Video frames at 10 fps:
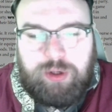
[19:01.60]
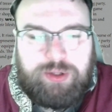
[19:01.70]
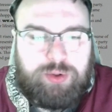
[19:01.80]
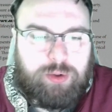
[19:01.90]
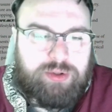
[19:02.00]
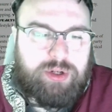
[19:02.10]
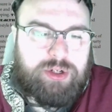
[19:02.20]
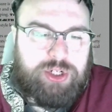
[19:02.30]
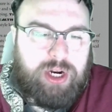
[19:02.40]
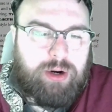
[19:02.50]
resource,
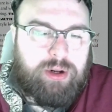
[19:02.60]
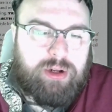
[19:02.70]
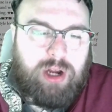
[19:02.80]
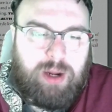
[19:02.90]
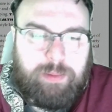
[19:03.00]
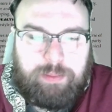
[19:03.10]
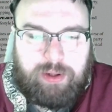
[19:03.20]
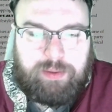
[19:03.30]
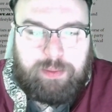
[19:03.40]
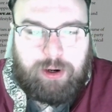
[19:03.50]
shared in common
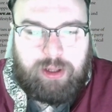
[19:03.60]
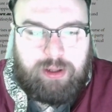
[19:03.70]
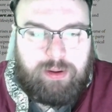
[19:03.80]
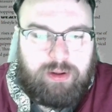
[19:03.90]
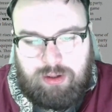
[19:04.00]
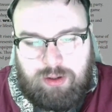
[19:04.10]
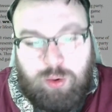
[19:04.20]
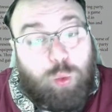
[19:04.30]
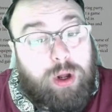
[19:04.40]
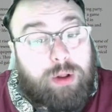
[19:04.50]
by the party.
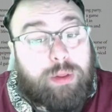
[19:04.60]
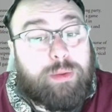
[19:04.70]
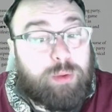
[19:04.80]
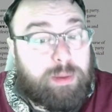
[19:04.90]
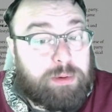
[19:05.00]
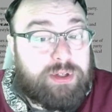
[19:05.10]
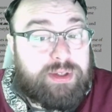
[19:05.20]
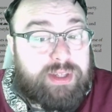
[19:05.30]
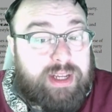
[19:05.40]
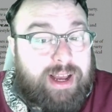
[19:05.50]
Wealth
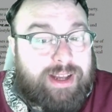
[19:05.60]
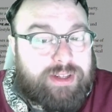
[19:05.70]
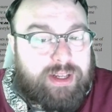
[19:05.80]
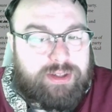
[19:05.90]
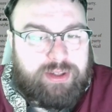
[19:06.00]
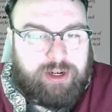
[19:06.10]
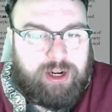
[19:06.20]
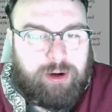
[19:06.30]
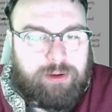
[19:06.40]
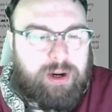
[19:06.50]
represents the assets that a
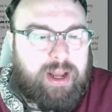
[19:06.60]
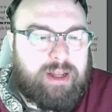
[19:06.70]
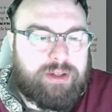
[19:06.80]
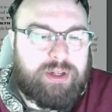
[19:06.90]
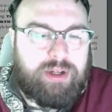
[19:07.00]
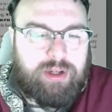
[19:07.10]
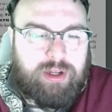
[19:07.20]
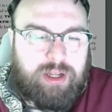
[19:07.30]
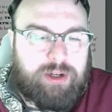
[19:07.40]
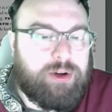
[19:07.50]
character has,
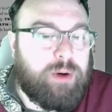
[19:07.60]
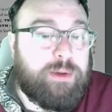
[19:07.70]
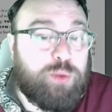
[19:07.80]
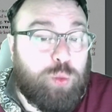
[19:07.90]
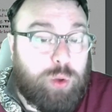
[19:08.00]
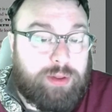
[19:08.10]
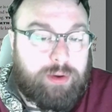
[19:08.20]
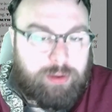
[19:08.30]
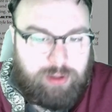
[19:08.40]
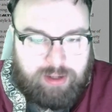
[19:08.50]
and determines what
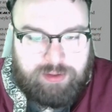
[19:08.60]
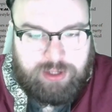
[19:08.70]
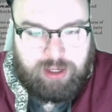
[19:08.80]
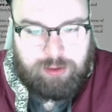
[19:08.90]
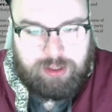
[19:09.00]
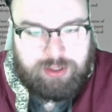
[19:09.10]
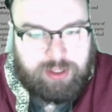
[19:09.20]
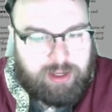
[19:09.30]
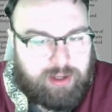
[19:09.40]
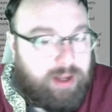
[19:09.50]
their lifestyle looks
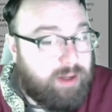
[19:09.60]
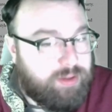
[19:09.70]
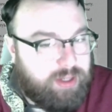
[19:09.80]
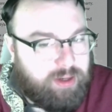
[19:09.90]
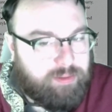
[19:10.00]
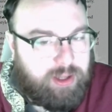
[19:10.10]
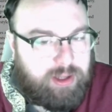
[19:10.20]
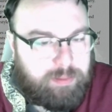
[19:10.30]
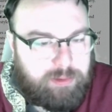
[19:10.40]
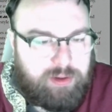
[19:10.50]
like outside of
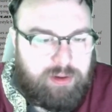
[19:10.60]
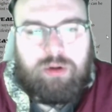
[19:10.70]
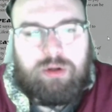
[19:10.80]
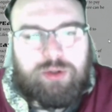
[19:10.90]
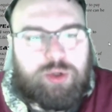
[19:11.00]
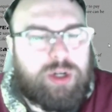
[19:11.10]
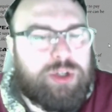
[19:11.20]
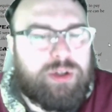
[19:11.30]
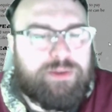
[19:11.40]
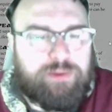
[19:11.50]
games.
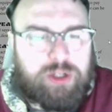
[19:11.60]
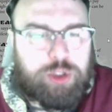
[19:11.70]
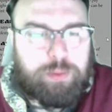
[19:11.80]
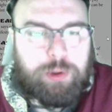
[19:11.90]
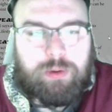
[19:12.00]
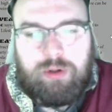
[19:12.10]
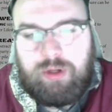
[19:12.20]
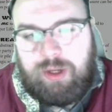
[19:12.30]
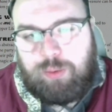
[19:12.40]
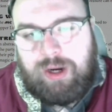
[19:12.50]
Treasure is fungible.
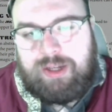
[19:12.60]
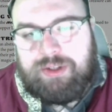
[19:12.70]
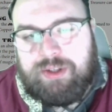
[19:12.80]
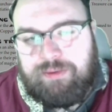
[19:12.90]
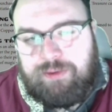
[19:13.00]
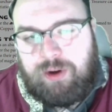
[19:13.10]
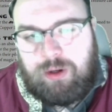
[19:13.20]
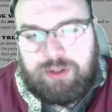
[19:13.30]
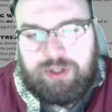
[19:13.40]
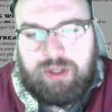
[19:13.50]
It rises and
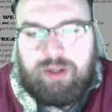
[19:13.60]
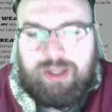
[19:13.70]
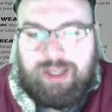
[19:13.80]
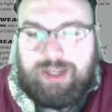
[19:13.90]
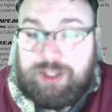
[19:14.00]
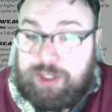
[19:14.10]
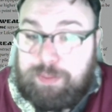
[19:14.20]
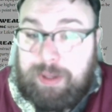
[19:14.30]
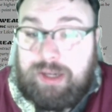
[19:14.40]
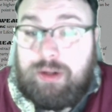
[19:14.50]
falls. It is
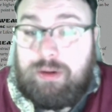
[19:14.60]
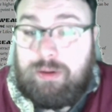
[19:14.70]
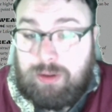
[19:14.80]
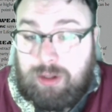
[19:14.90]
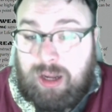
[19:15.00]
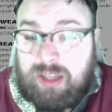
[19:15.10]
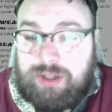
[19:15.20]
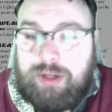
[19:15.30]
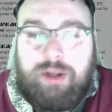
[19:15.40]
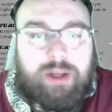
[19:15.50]
spent,
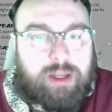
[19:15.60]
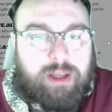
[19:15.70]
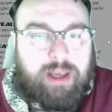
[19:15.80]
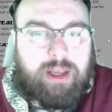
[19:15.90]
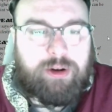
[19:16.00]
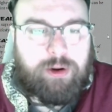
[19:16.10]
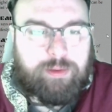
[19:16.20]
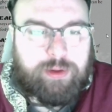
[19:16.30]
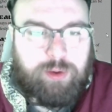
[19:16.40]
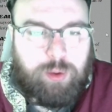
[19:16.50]
lost, and gained
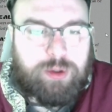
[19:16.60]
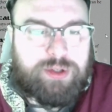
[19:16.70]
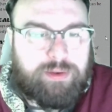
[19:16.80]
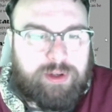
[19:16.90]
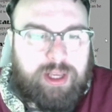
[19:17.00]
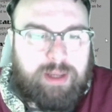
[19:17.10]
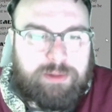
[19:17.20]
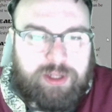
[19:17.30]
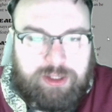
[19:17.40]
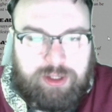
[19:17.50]
over the course of a game
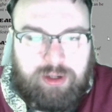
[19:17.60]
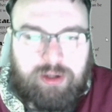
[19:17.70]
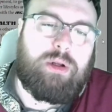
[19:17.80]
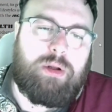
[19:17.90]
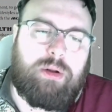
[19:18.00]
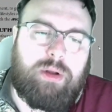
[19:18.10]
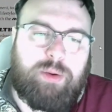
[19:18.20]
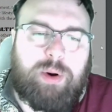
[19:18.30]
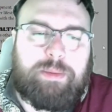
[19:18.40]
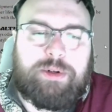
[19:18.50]
session.
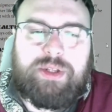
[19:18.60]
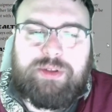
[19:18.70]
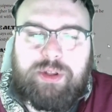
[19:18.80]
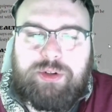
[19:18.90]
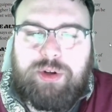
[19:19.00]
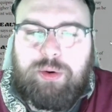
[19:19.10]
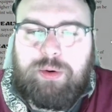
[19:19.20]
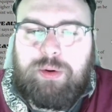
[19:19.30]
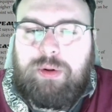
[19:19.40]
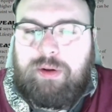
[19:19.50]
It represents the
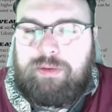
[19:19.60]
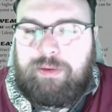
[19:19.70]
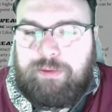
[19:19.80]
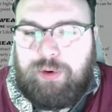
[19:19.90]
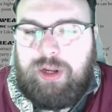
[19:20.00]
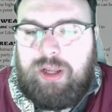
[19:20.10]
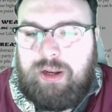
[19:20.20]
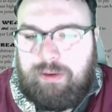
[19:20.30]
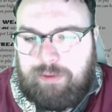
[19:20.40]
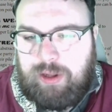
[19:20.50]
total of the free
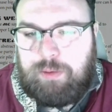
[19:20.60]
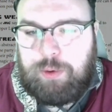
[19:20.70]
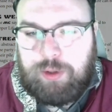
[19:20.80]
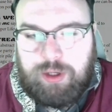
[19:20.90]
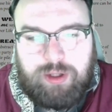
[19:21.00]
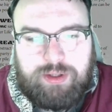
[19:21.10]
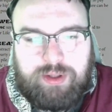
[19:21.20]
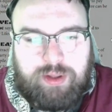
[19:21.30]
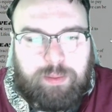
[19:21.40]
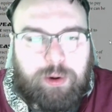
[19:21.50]
and available goods
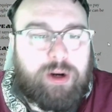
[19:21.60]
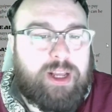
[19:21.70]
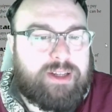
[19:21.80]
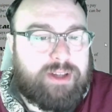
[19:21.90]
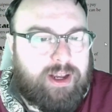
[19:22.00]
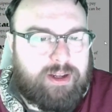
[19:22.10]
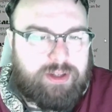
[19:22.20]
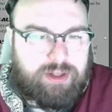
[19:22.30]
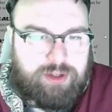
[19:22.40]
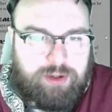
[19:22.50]
that the party has
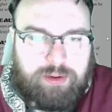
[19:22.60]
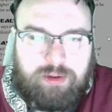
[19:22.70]
access to,